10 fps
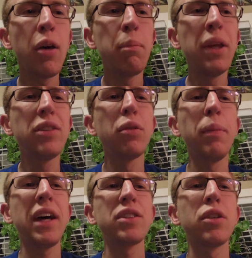Mental
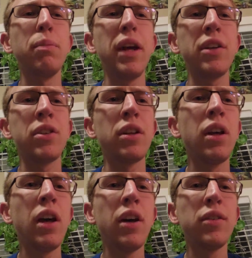masturbation
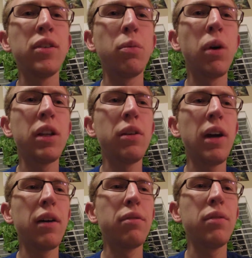to what you
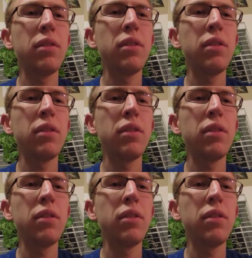have,